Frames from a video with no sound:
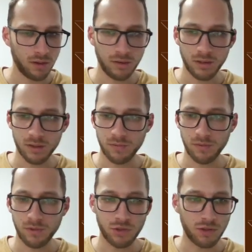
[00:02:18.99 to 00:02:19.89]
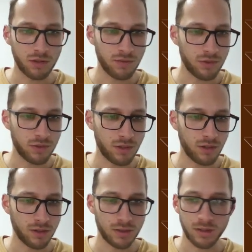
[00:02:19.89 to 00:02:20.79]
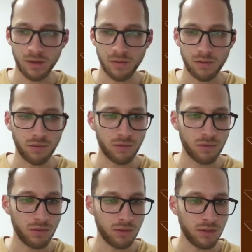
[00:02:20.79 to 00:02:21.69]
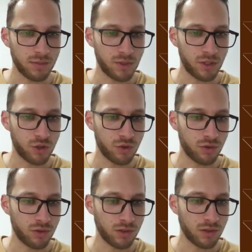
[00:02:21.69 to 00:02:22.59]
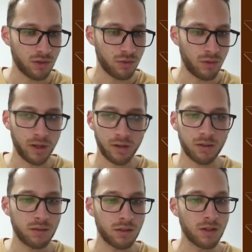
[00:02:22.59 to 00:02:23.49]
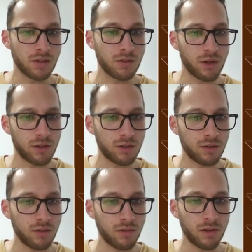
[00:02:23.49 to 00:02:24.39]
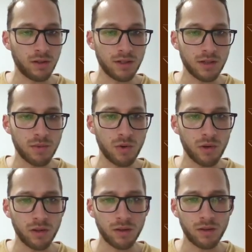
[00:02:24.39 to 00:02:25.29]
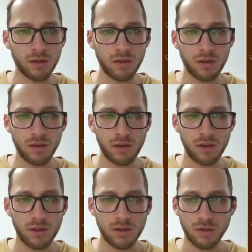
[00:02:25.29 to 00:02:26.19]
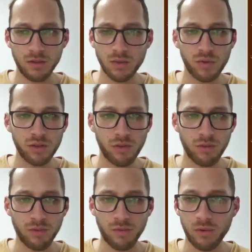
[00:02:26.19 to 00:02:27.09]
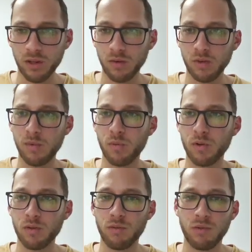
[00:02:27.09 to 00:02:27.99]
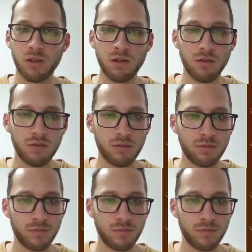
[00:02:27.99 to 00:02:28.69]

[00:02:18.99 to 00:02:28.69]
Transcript: Let's finish this for a second. 7, 4. Let's make sure that this is correct. It is correct. Great. Let's keep going. So this is 1, 2, 3, 4. Can only be 1, 2, 3 here.